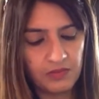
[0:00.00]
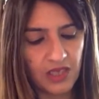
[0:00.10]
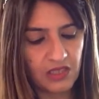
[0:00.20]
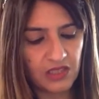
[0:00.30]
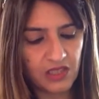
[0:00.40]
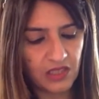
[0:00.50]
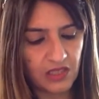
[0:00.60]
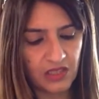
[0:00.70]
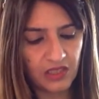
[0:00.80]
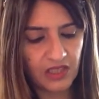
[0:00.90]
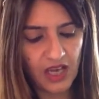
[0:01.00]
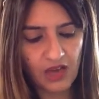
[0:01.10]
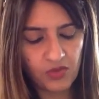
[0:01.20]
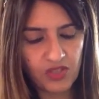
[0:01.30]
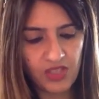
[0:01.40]
But yeah,
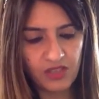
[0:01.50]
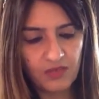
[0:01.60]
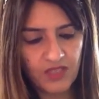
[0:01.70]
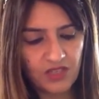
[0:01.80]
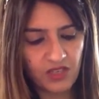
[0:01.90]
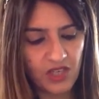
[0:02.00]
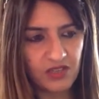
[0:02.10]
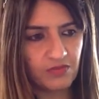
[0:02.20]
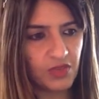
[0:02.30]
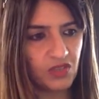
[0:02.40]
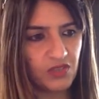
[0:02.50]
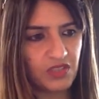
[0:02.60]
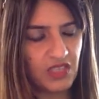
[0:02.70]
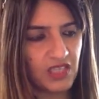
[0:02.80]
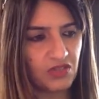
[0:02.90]
I would take the message as, because it
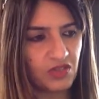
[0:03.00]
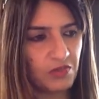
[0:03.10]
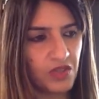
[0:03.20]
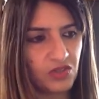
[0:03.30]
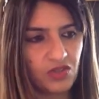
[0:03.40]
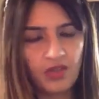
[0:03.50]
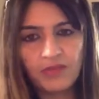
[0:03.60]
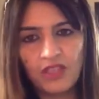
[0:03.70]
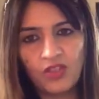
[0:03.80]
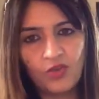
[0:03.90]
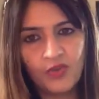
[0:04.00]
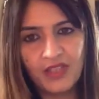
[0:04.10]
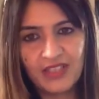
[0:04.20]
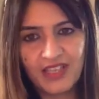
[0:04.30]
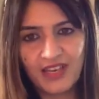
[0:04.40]
says rebirth, so something new
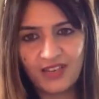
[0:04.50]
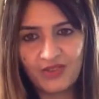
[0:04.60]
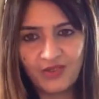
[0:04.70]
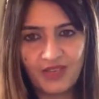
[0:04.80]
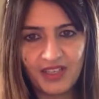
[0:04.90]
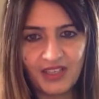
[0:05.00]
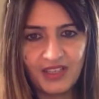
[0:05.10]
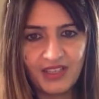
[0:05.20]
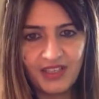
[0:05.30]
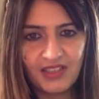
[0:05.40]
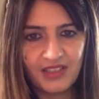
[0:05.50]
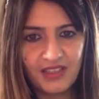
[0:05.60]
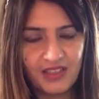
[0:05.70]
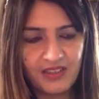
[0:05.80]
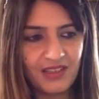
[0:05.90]
will start. Don't worry.
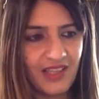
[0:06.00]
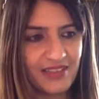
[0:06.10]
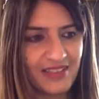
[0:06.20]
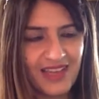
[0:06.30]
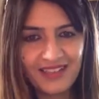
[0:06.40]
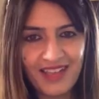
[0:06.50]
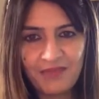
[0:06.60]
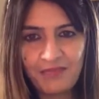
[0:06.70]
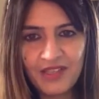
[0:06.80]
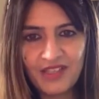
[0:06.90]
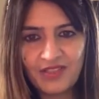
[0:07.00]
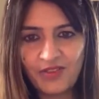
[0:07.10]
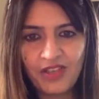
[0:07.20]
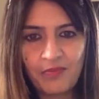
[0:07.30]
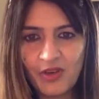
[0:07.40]
That business
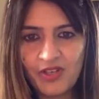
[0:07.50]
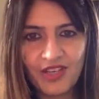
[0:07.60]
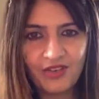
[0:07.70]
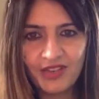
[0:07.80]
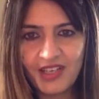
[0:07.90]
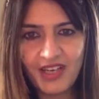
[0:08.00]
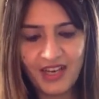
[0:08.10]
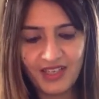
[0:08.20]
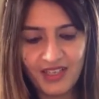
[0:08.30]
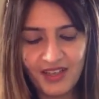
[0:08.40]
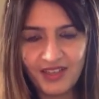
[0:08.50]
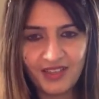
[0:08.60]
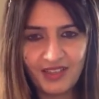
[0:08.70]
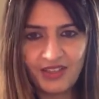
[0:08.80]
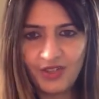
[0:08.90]
or that project or that idea
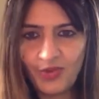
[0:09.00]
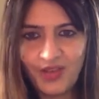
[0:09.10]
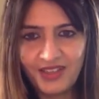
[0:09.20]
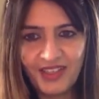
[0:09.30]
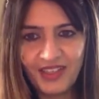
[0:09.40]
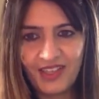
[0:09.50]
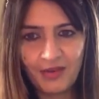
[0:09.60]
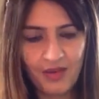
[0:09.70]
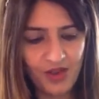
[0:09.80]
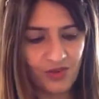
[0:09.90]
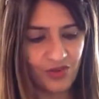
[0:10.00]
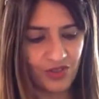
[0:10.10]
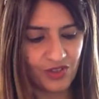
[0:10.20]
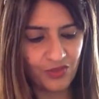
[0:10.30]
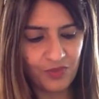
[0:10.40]
you were thinking about
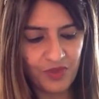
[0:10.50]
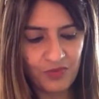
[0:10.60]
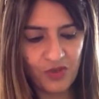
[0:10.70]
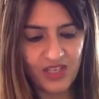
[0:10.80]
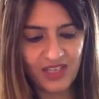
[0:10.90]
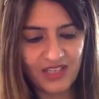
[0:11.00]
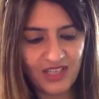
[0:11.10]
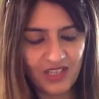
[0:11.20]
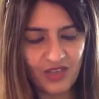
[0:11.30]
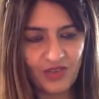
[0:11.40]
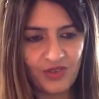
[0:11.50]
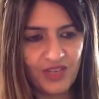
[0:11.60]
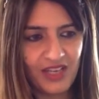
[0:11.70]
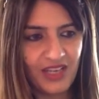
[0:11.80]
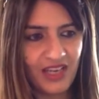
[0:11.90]
or you've been protecting, you know,
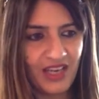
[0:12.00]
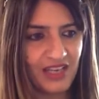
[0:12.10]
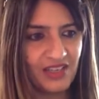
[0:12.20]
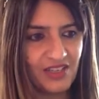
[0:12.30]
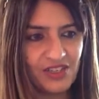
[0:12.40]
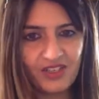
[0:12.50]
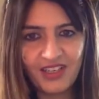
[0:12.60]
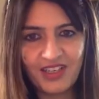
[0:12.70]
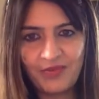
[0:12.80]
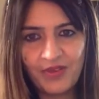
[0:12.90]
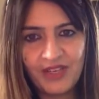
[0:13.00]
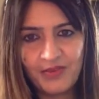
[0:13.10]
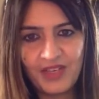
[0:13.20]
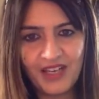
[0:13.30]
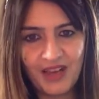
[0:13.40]
and nurturing
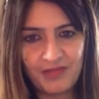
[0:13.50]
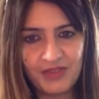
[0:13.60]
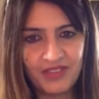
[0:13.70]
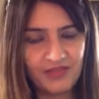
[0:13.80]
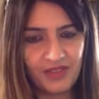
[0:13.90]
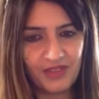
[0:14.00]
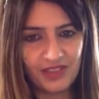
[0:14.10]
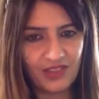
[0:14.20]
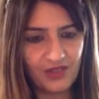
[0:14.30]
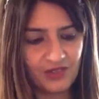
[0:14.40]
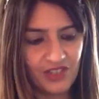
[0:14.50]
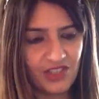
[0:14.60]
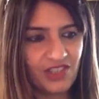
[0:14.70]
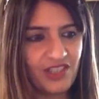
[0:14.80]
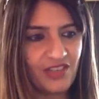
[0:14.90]
will happen, you know.
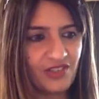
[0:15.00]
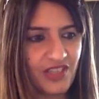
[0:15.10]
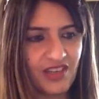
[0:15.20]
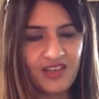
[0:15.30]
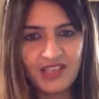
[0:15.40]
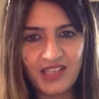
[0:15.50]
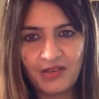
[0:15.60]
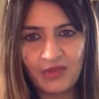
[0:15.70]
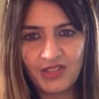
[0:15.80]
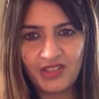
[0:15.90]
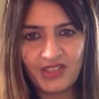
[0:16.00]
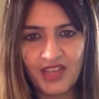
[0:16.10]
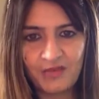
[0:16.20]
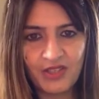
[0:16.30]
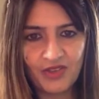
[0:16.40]
It's just that you set it aside because the
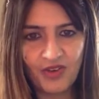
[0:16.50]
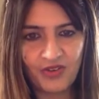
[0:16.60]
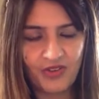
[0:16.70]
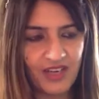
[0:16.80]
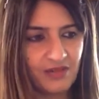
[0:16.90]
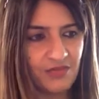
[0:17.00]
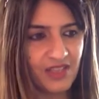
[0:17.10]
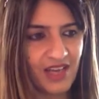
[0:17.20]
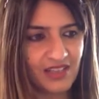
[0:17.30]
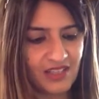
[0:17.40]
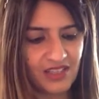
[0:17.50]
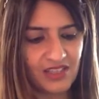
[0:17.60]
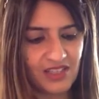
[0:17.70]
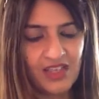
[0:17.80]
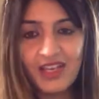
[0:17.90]
time is not right, but I think
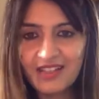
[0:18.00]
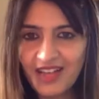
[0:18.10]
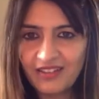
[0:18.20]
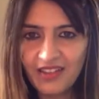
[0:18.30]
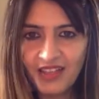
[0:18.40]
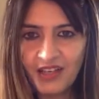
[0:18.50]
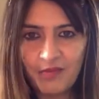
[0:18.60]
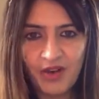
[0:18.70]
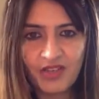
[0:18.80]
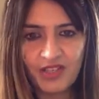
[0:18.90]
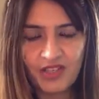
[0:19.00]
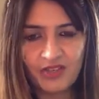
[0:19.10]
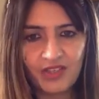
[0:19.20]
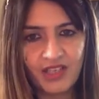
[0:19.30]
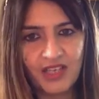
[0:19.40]
it... Start thinking about it in
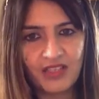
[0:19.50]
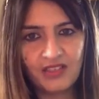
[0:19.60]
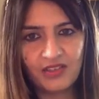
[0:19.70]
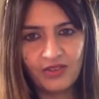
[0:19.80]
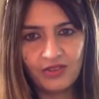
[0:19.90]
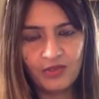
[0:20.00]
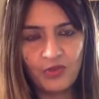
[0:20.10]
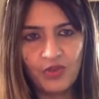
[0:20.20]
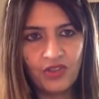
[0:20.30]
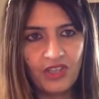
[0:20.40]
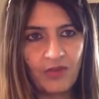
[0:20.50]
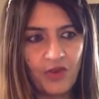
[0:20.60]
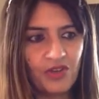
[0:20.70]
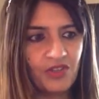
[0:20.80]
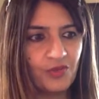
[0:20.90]
your head, you know. The more you think
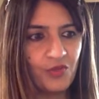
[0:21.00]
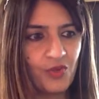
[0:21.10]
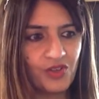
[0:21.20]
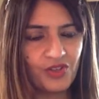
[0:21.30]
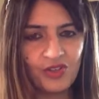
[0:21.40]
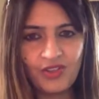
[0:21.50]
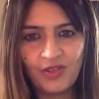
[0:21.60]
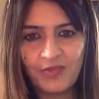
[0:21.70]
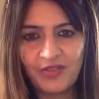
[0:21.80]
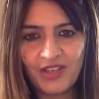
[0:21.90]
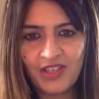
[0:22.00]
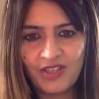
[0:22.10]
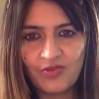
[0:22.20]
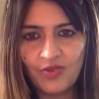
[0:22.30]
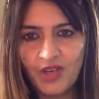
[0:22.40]
about it, the more, you know, you'll be ready
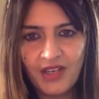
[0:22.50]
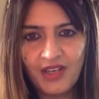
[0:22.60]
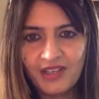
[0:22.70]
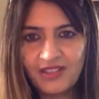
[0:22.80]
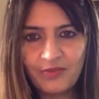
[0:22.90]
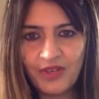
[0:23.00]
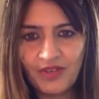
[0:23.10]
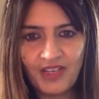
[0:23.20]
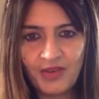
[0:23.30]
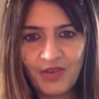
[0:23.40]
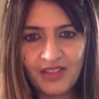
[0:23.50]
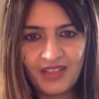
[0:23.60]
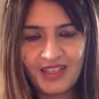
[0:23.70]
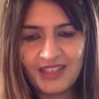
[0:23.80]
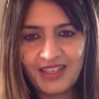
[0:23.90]
to just be ready when
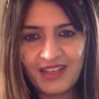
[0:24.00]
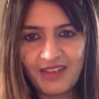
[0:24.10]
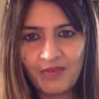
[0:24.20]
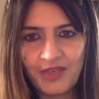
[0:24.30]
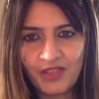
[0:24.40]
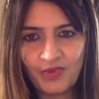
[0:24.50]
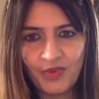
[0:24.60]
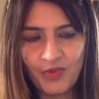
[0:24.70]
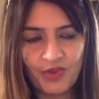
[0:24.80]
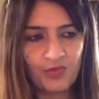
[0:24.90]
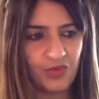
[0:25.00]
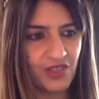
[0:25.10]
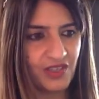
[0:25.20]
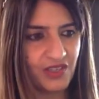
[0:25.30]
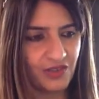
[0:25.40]
things clear up and you would want to put
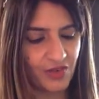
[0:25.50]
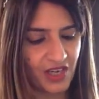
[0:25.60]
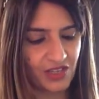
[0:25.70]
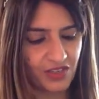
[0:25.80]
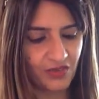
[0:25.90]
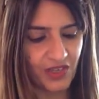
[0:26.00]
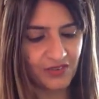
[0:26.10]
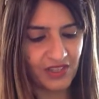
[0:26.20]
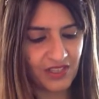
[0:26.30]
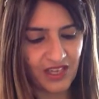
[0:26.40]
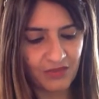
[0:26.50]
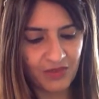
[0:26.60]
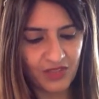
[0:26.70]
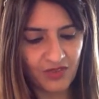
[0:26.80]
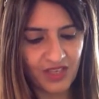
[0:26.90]
it into action whenever the time
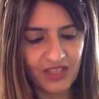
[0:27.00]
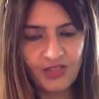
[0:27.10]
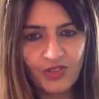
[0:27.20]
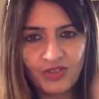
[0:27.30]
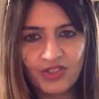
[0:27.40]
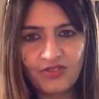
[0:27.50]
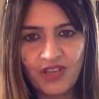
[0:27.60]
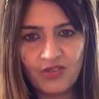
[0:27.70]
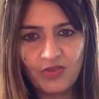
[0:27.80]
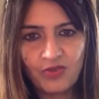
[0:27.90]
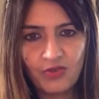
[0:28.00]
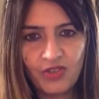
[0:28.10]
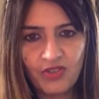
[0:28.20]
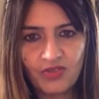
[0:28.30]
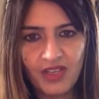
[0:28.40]
is right. It's also strength. Don't lose
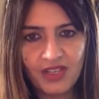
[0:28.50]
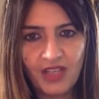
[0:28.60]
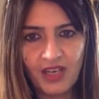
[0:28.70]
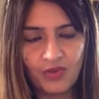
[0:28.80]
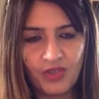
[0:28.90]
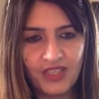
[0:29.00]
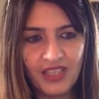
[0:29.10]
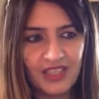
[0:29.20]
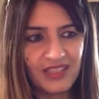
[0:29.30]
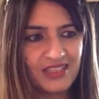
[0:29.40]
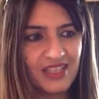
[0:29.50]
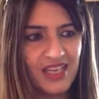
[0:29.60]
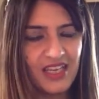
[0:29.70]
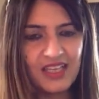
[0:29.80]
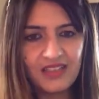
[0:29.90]
your strength. I know
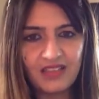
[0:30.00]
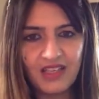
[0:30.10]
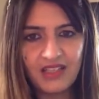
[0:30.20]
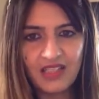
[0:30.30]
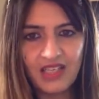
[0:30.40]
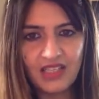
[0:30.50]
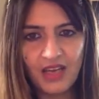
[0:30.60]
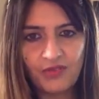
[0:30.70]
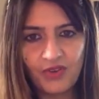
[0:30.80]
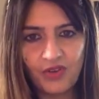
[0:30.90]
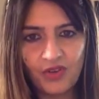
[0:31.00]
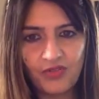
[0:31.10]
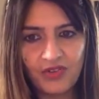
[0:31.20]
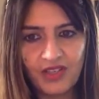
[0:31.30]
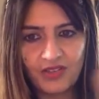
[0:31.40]
it's a testing time for all
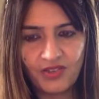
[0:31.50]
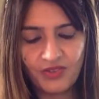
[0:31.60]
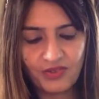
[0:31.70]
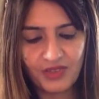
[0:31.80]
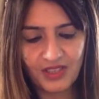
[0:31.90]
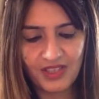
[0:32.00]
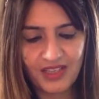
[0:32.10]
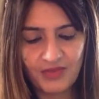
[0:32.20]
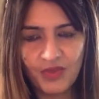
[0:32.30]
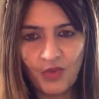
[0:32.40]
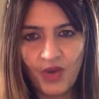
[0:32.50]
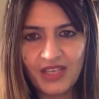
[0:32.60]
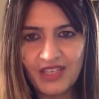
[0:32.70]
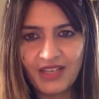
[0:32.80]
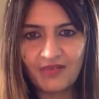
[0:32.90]
of us, you know, that we're
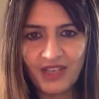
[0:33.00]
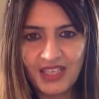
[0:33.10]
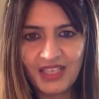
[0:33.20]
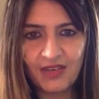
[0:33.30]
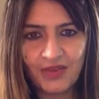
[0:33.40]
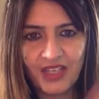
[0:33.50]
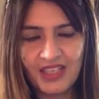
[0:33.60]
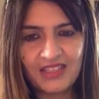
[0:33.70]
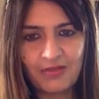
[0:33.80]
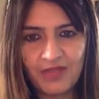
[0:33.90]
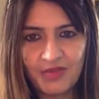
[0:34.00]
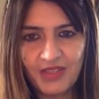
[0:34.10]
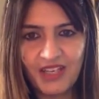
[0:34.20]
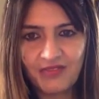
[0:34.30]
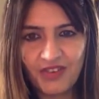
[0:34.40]
waiting and waiting and waiting, and sometimes
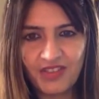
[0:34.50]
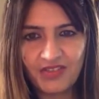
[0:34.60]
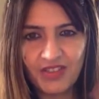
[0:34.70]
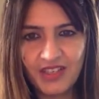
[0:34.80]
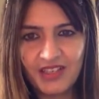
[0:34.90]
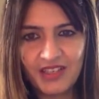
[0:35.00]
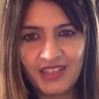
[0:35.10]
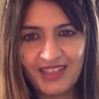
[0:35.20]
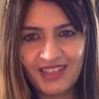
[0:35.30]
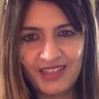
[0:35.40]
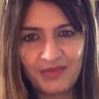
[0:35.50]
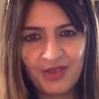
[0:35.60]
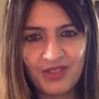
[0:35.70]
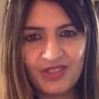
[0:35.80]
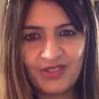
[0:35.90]
we get frustrated and irritated
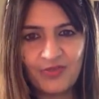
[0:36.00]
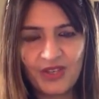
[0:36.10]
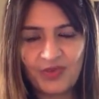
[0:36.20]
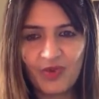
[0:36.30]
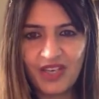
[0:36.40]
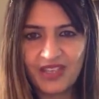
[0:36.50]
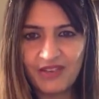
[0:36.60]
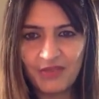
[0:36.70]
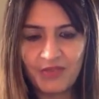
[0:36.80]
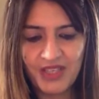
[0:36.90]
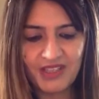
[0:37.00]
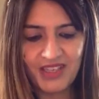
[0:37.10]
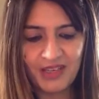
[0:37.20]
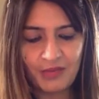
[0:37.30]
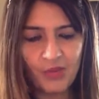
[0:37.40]
because there's so much weight and everybody is
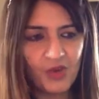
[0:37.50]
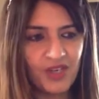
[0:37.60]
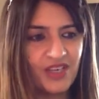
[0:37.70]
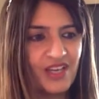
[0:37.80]
getting bored.